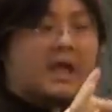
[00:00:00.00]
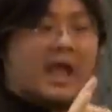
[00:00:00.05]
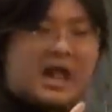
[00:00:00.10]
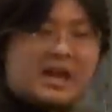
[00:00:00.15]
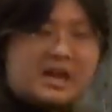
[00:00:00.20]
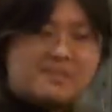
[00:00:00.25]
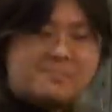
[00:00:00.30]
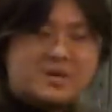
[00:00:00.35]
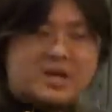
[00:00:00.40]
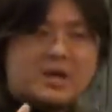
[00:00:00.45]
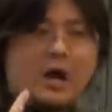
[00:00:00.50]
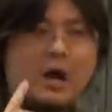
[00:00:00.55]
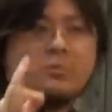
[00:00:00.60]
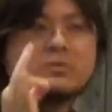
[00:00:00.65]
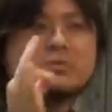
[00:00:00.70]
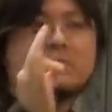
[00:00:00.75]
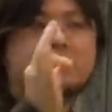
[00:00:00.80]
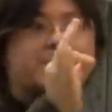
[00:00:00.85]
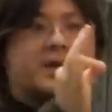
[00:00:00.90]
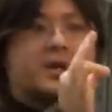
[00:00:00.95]
And it
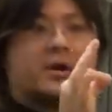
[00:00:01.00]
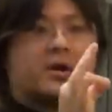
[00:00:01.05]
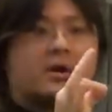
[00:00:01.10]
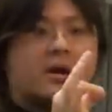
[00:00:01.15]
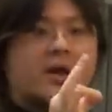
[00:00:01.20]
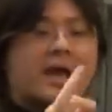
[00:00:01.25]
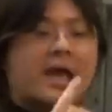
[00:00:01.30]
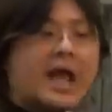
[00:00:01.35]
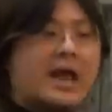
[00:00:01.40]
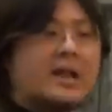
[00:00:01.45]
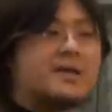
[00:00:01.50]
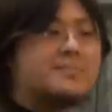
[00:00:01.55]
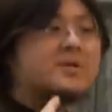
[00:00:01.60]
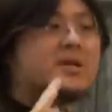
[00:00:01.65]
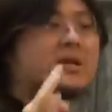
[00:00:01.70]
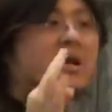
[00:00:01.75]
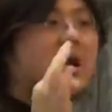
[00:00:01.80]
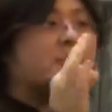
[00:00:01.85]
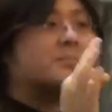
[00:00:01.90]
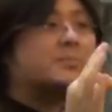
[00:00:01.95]
becomes bigger, and it
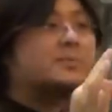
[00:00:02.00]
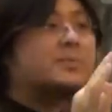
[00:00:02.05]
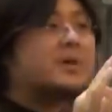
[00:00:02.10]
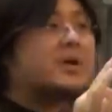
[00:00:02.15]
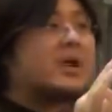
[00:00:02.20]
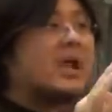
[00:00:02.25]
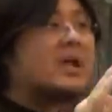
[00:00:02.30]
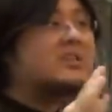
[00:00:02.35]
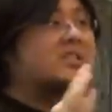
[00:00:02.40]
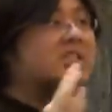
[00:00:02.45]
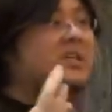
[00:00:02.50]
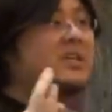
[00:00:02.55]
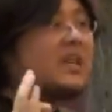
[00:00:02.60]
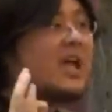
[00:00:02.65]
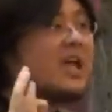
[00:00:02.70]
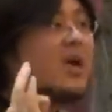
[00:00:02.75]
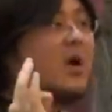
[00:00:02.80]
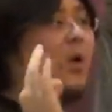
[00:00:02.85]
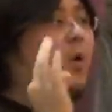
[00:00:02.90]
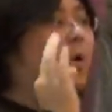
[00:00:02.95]
becomes bigger, until
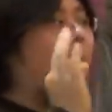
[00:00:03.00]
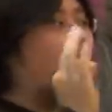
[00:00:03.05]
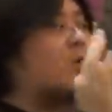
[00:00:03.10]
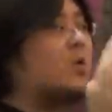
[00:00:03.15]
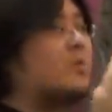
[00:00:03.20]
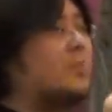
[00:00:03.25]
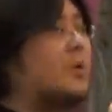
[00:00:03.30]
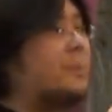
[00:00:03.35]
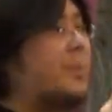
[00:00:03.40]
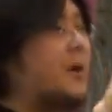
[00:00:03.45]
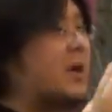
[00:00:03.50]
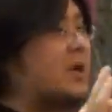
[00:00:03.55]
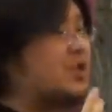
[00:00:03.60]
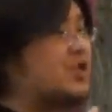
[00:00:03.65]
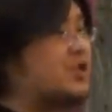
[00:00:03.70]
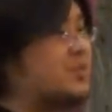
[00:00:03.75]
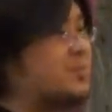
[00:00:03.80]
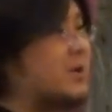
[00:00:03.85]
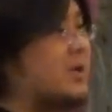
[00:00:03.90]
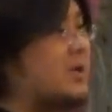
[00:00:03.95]
a horrible
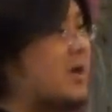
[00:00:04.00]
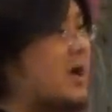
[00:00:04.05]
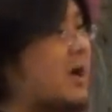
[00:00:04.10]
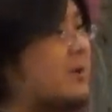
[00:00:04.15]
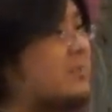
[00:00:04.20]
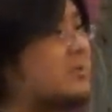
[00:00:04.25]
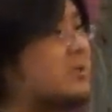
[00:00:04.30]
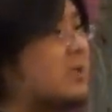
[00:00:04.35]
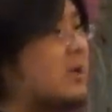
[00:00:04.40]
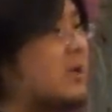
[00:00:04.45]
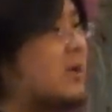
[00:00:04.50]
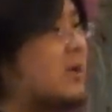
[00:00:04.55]
punishment comes.